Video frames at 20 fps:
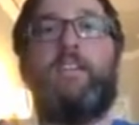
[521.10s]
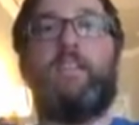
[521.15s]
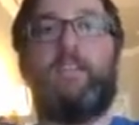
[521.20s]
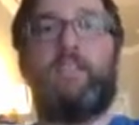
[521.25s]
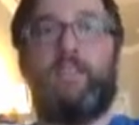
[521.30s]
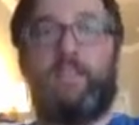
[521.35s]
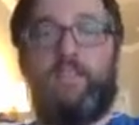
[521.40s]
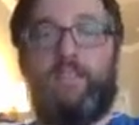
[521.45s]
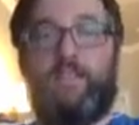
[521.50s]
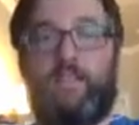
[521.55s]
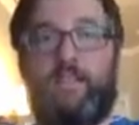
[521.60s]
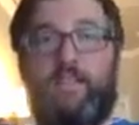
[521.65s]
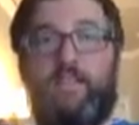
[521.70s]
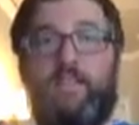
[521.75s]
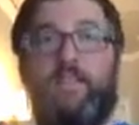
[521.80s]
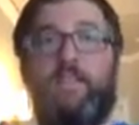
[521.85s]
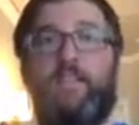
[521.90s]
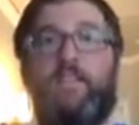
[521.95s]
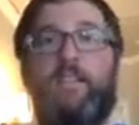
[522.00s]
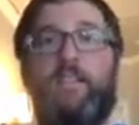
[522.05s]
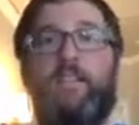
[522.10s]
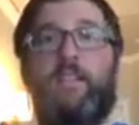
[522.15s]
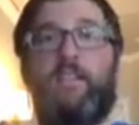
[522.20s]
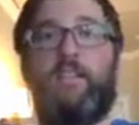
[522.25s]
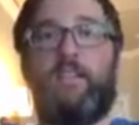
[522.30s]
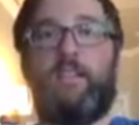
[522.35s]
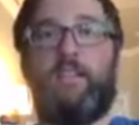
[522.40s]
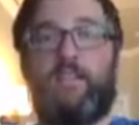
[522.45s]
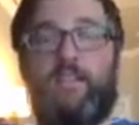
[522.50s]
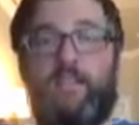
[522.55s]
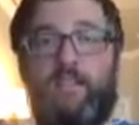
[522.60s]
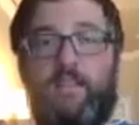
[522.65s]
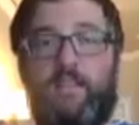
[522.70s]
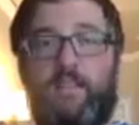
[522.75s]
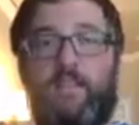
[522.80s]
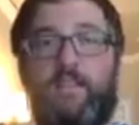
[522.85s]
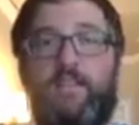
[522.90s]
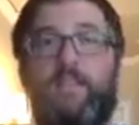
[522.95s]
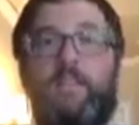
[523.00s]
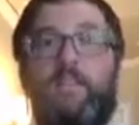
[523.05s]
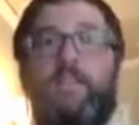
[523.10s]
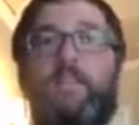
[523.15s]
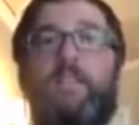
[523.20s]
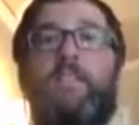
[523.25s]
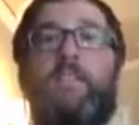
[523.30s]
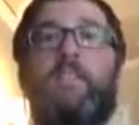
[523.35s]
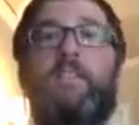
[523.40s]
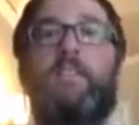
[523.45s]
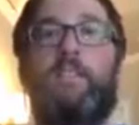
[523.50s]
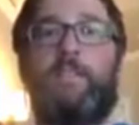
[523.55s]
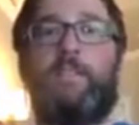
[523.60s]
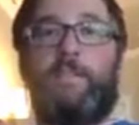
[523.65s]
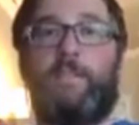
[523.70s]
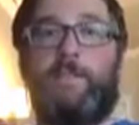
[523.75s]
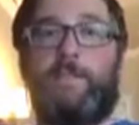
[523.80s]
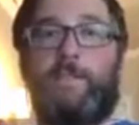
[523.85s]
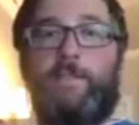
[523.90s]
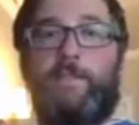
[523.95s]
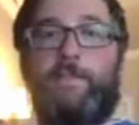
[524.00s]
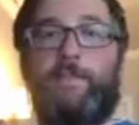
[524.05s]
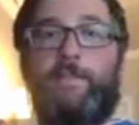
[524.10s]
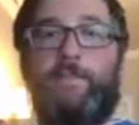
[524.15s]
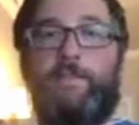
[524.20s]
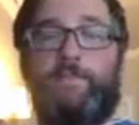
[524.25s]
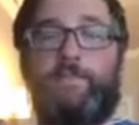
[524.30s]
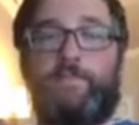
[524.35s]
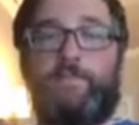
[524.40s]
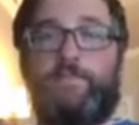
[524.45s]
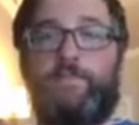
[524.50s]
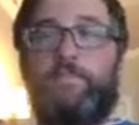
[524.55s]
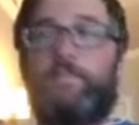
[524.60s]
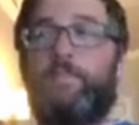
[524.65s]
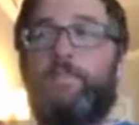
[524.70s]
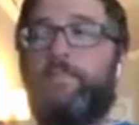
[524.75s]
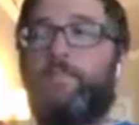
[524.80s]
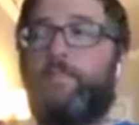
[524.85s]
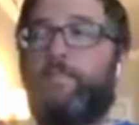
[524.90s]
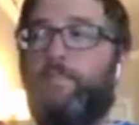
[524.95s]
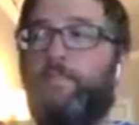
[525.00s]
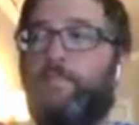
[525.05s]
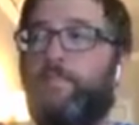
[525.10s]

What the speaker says: The person shown says nothing.